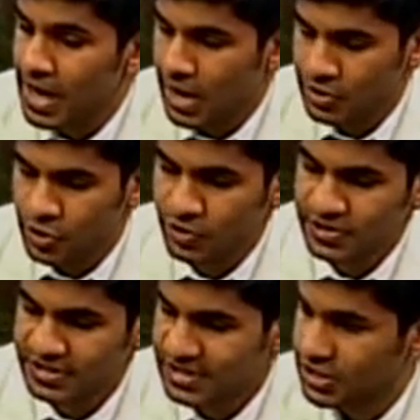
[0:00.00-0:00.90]
And you go
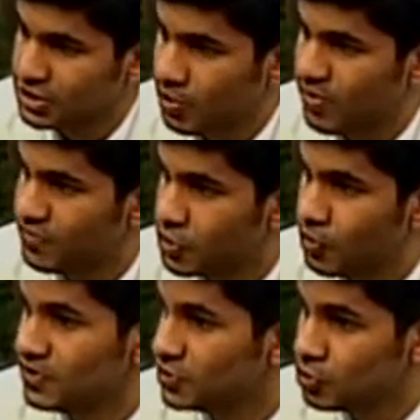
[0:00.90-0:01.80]
to a stage now where if you
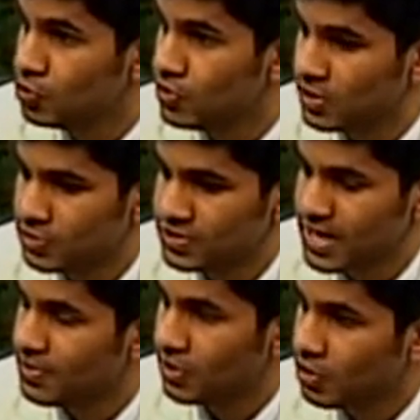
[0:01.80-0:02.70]
go into Google and you
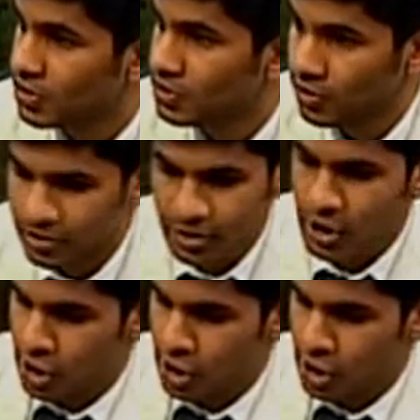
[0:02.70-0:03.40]
type in Lucky Dollar,